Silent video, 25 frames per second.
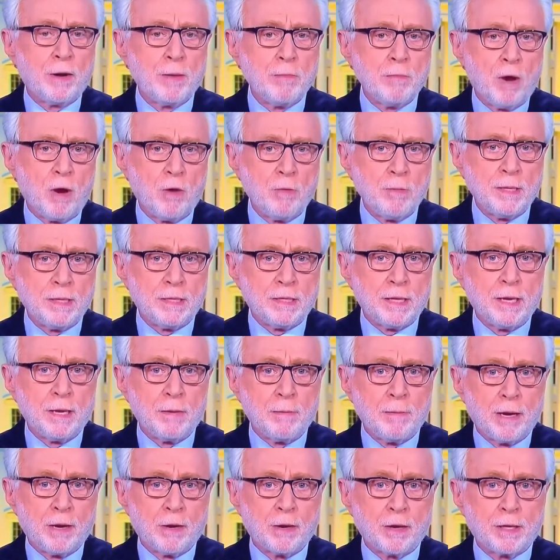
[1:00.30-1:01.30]
moment in
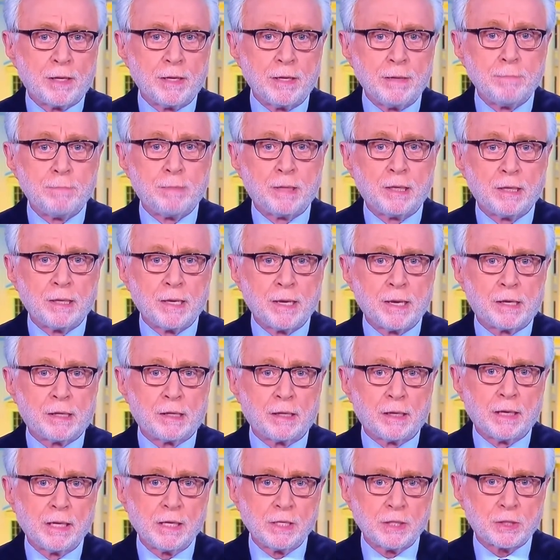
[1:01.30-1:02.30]
American political
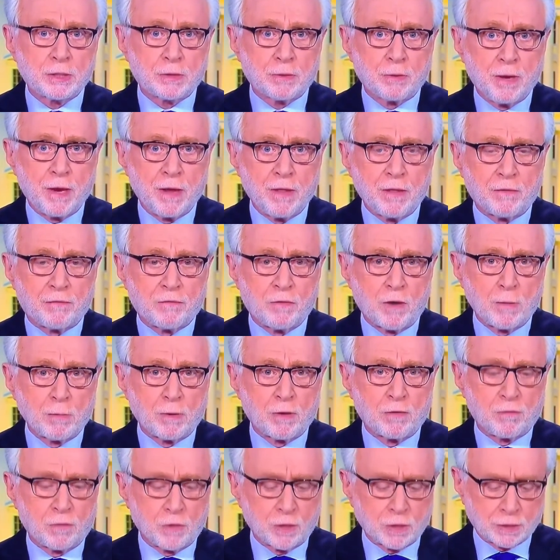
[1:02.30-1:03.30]
history. The former
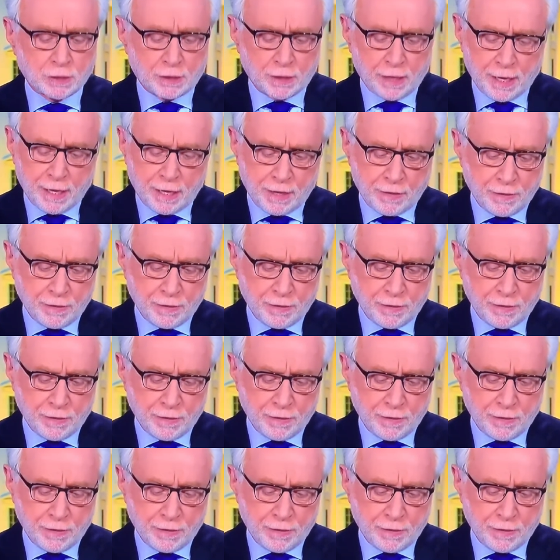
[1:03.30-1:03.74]
First Lady of the